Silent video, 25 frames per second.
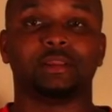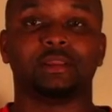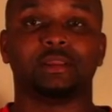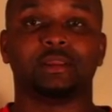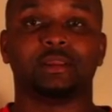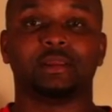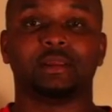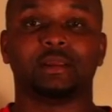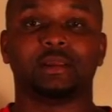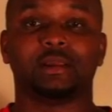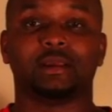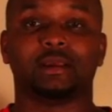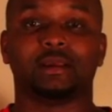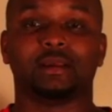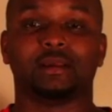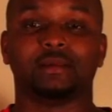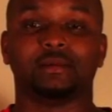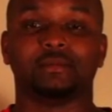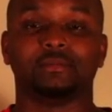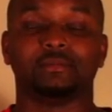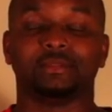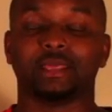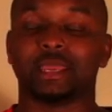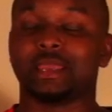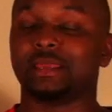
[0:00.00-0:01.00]

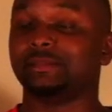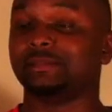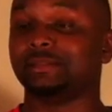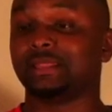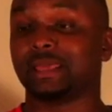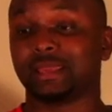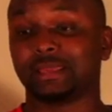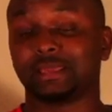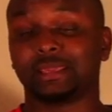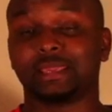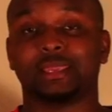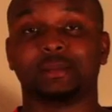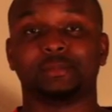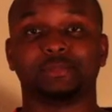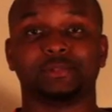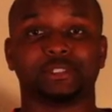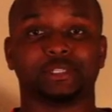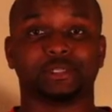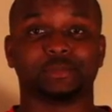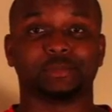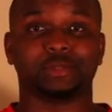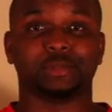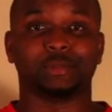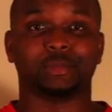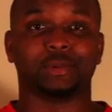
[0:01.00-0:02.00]
that game took me
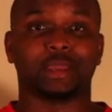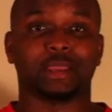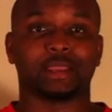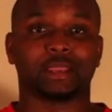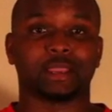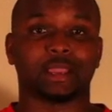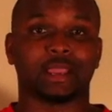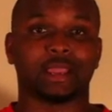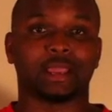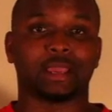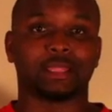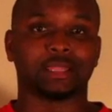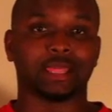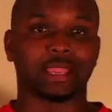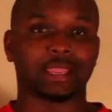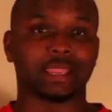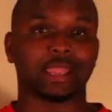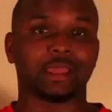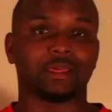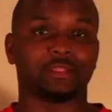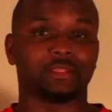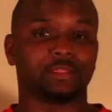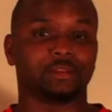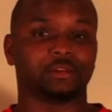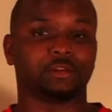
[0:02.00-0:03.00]
back. I like how
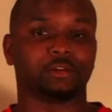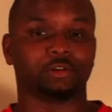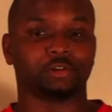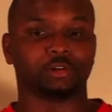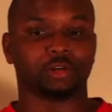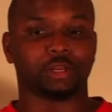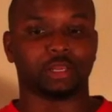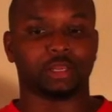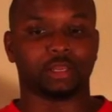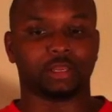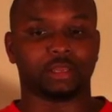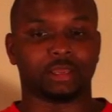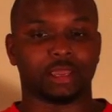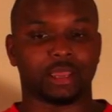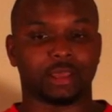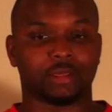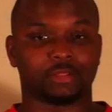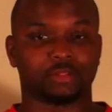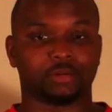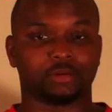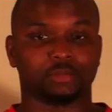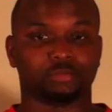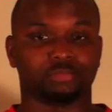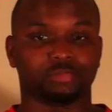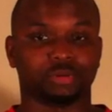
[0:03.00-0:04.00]
they're
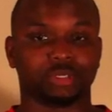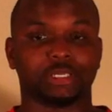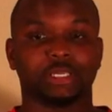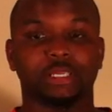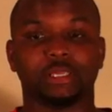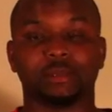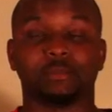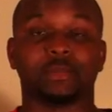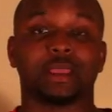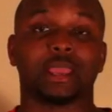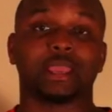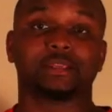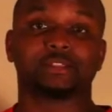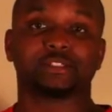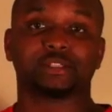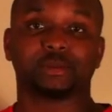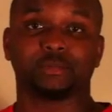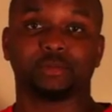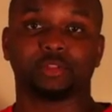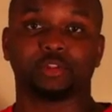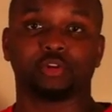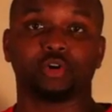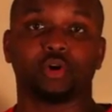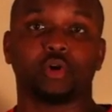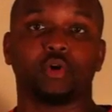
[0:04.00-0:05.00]
bringing back some of
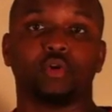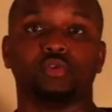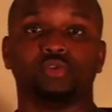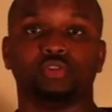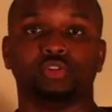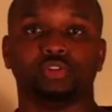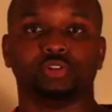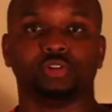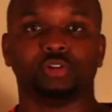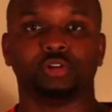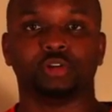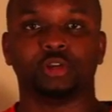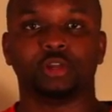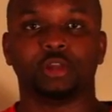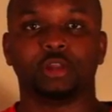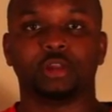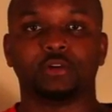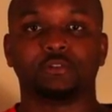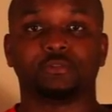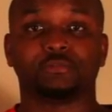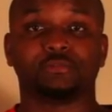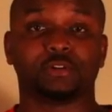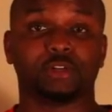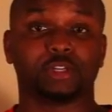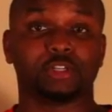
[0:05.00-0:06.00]
their older
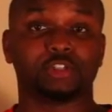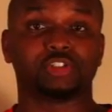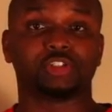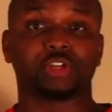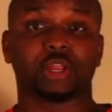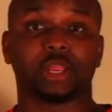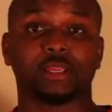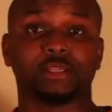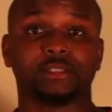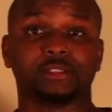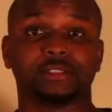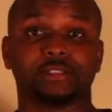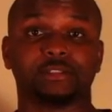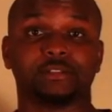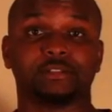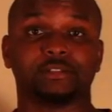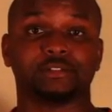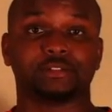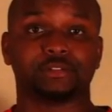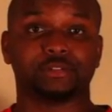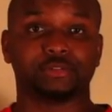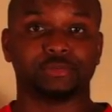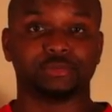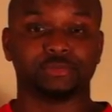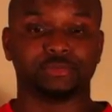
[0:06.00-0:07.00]
franchises to
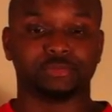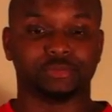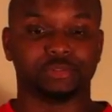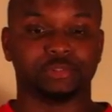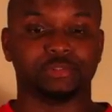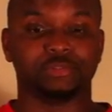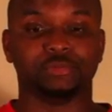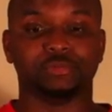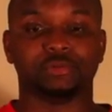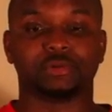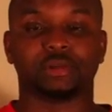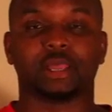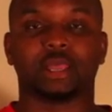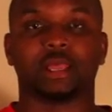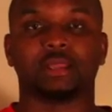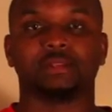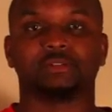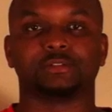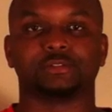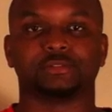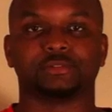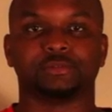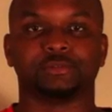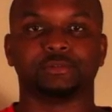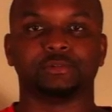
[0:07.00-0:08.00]
the new
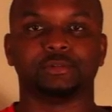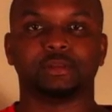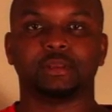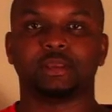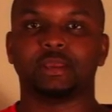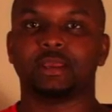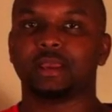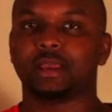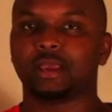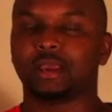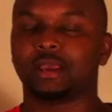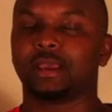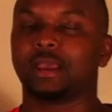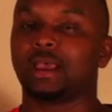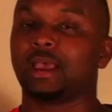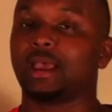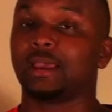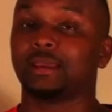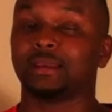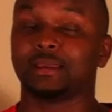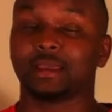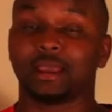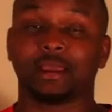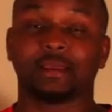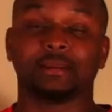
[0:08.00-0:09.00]
console.
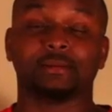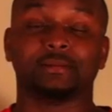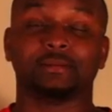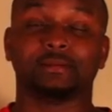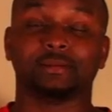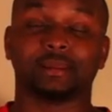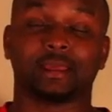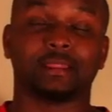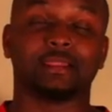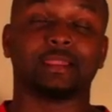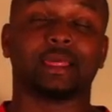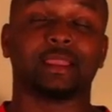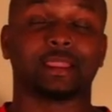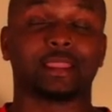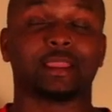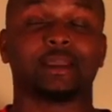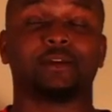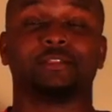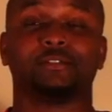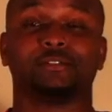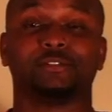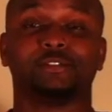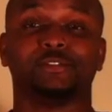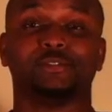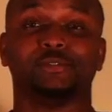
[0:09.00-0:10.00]
I like how they're
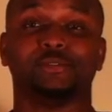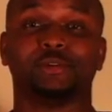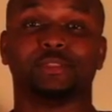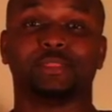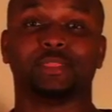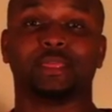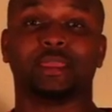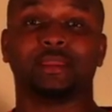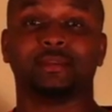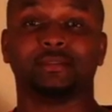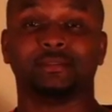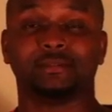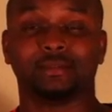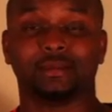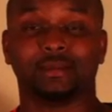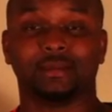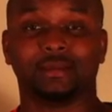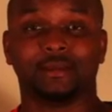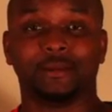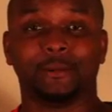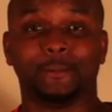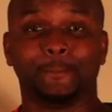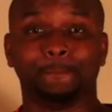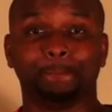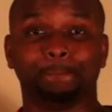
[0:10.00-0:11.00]
doing that.
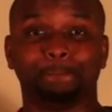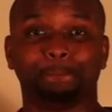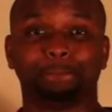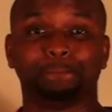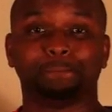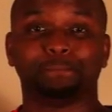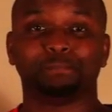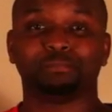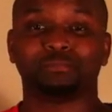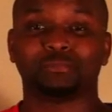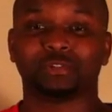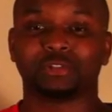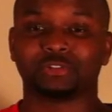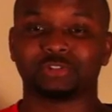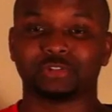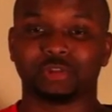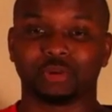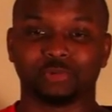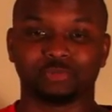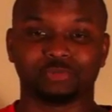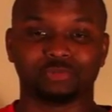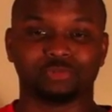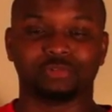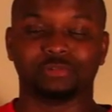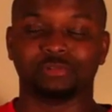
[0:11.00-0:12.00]
So,
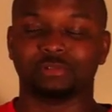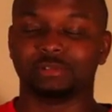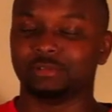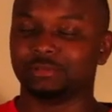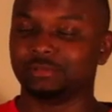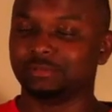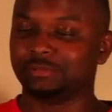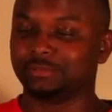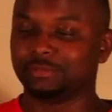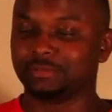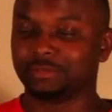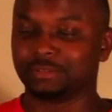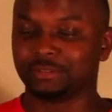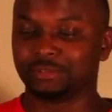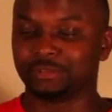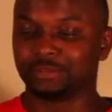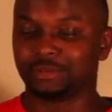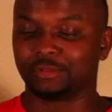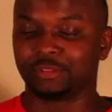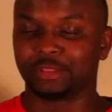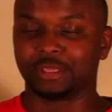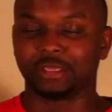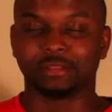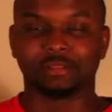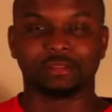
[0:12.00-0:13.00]

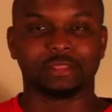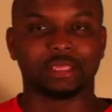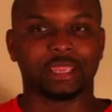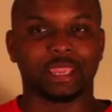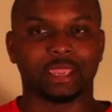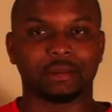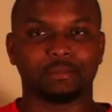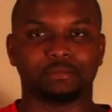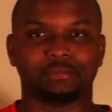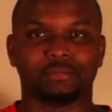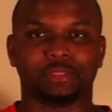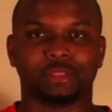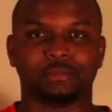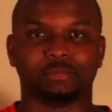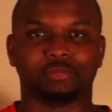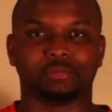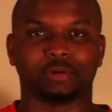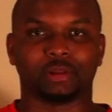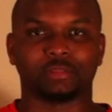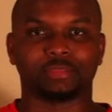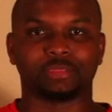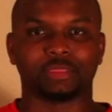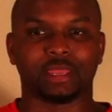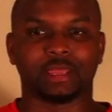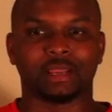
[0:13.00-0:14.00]
they brought
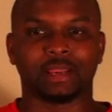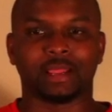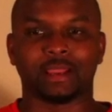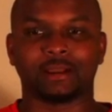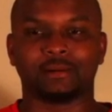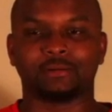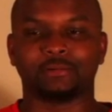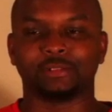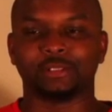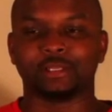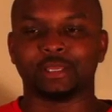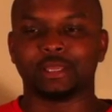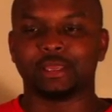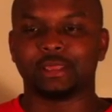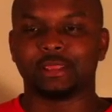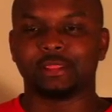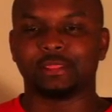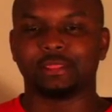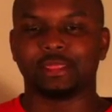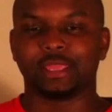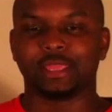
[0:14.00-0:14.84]
that out. They